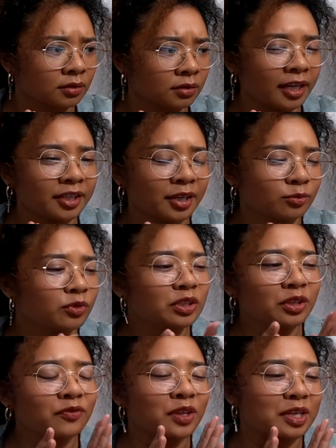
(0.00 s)
I can't
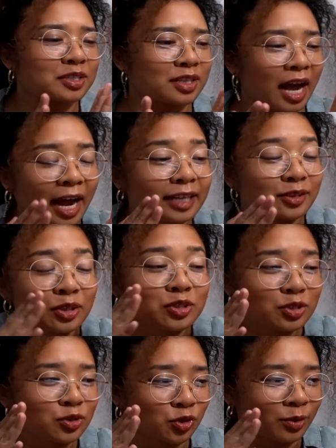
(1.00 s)
relive this. This
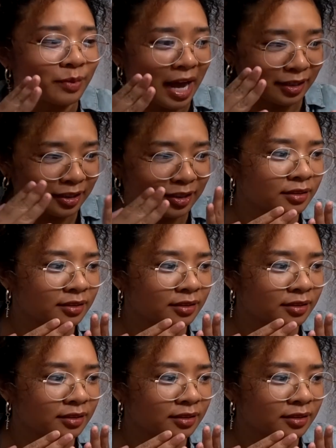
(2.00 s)
is traumatic.